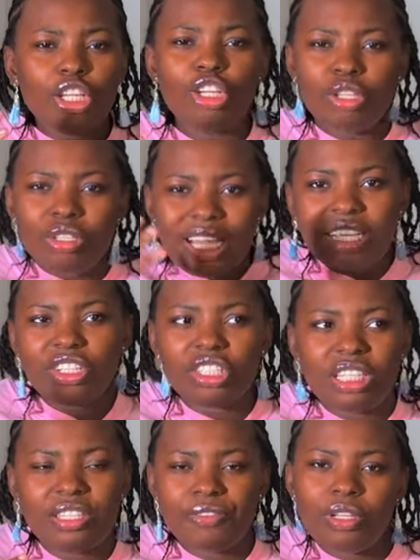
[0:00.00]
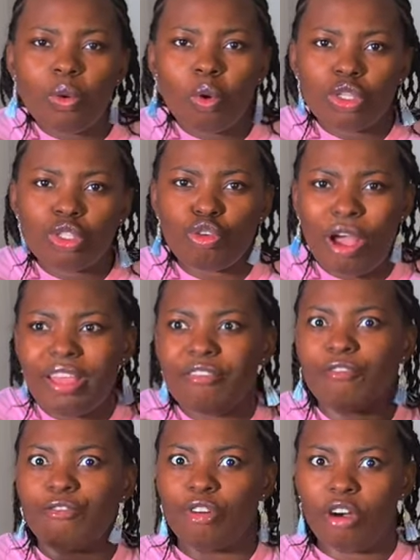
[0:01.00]
there's just this feeling once you are
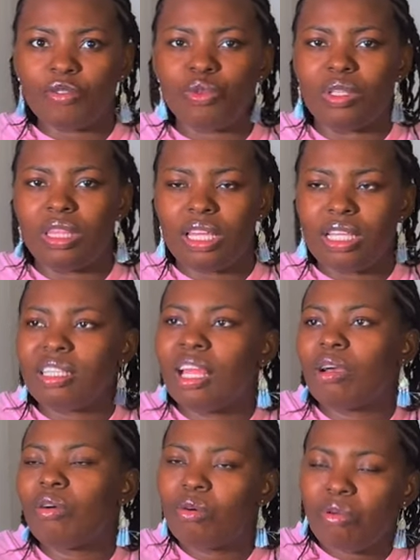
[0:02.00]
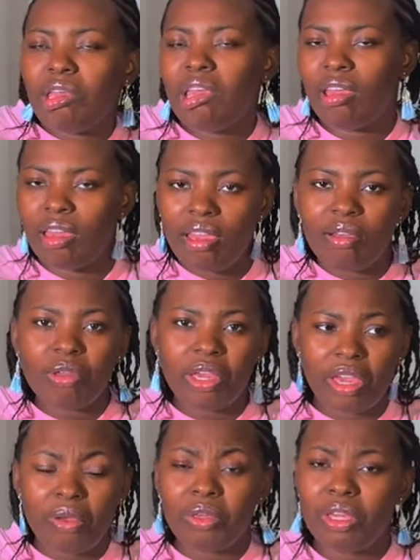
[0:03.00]
involved with things, like, okay,
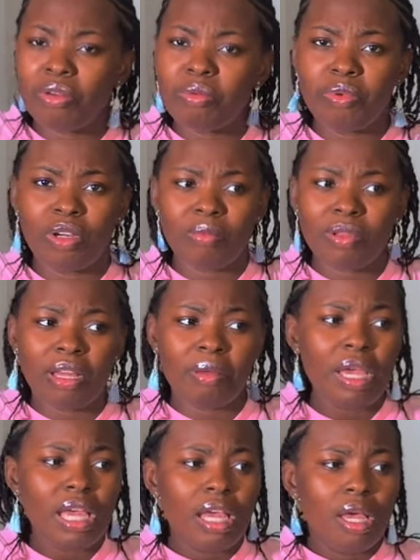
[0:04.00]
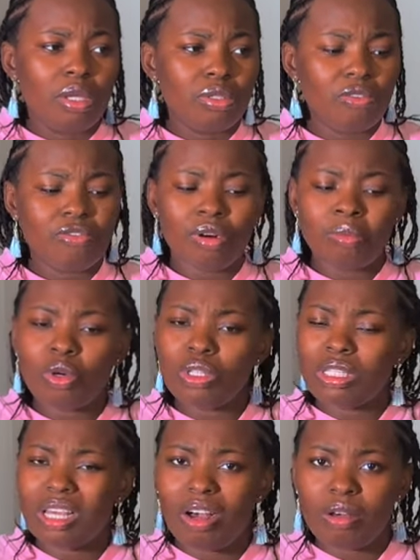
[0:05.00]
no problem. So from
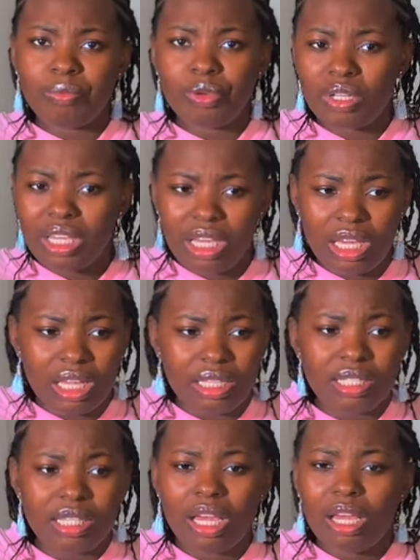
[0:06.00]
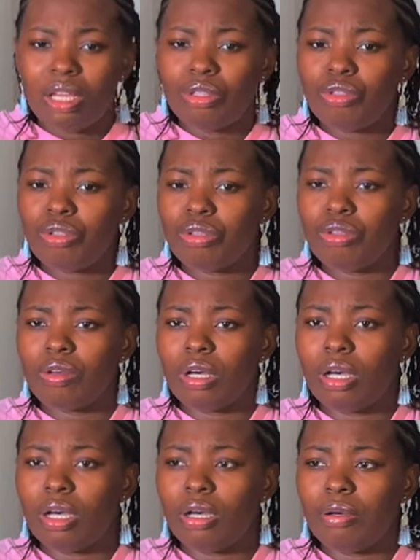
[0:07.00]
hotel bookings
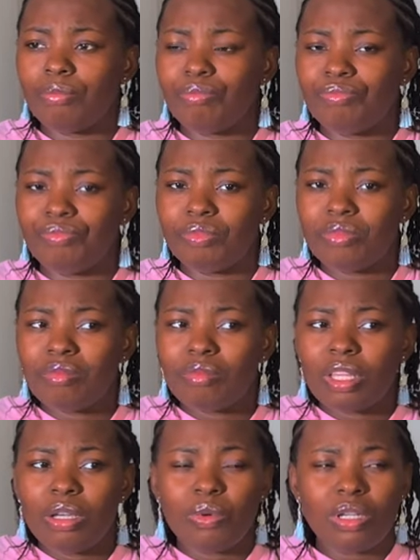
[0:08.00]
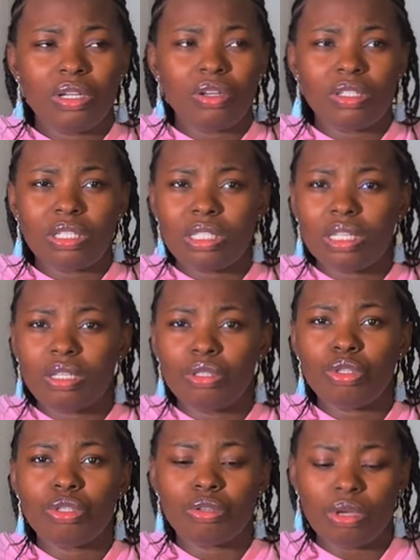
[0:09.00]
to, what they call this
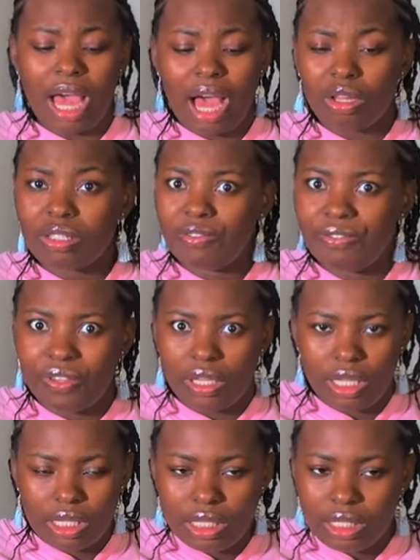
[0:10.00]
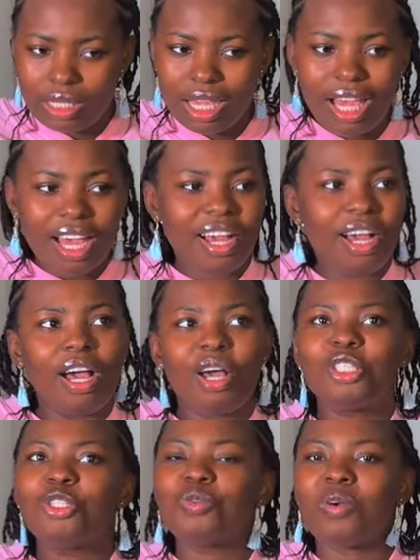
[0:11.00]
thing, to outfits,
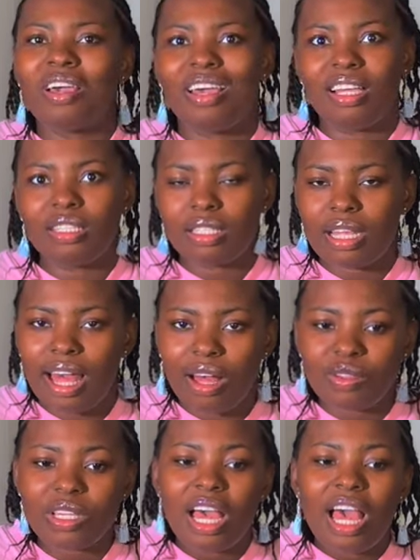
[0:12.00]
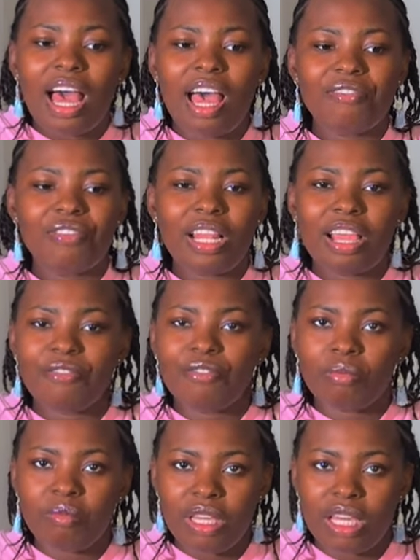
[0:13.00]
to hairstyles, I feel like
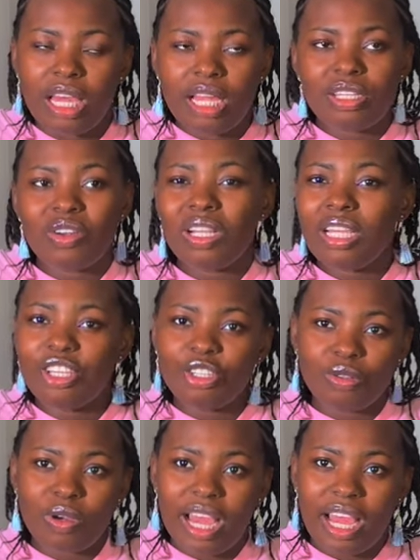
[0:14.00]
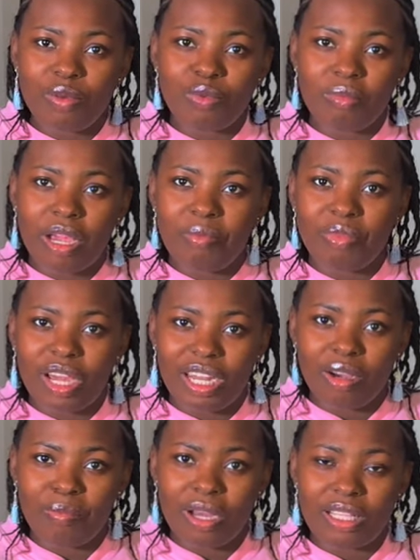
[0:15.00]
for me, the only issue I had with my
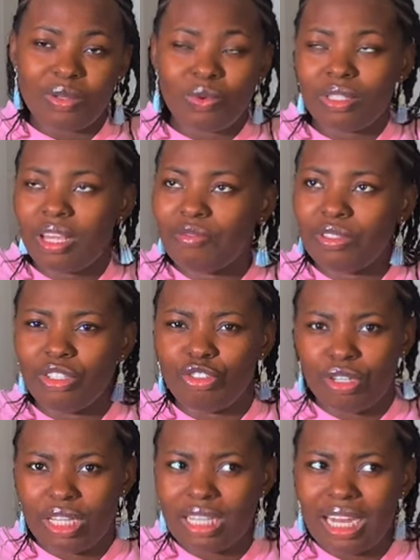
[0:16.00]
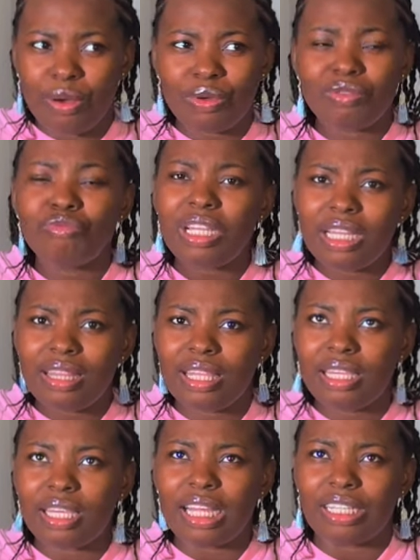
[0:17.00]
bridal party was not even the dress. And I was really
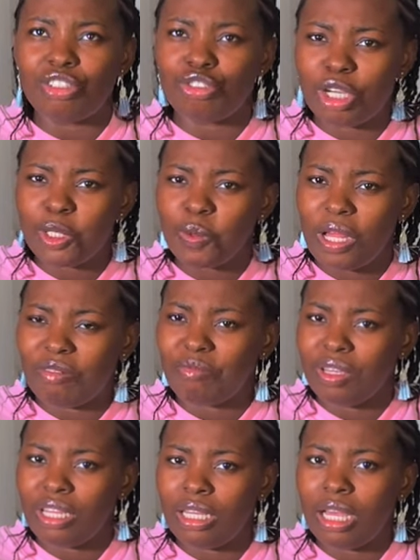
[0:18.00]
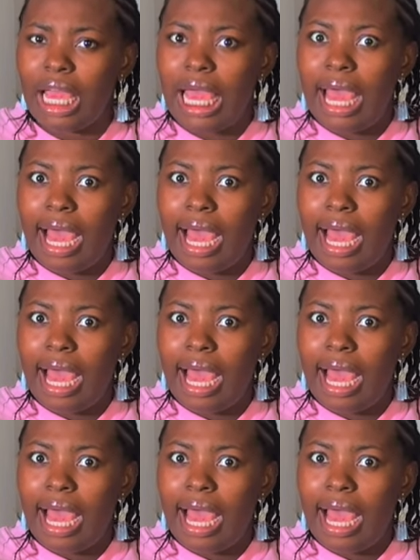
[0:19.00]
thinking that the dress would have been